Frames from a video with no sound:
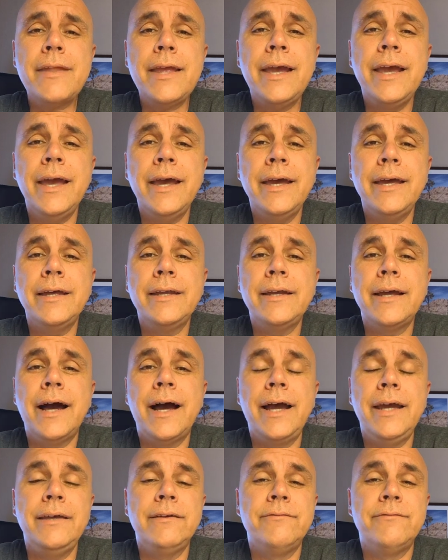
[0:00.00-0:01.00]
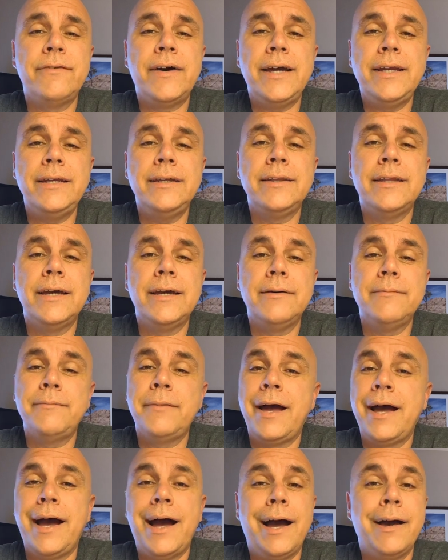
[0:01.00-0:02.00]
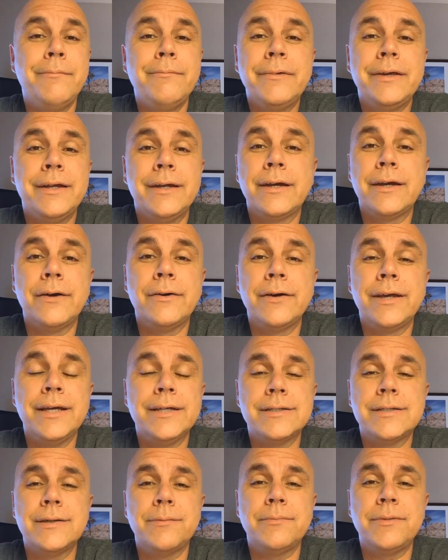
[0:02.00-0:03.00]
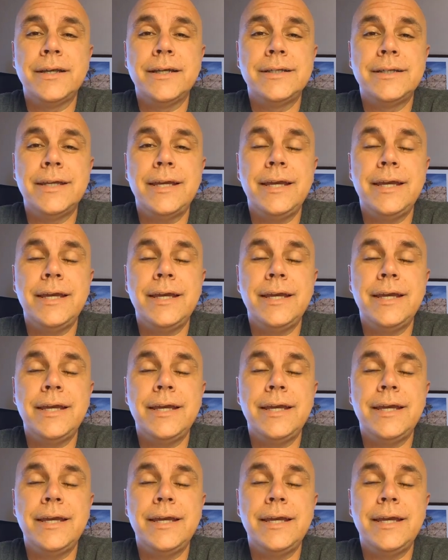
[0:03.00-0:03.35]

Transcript: And I invited them. I'm going to go get something to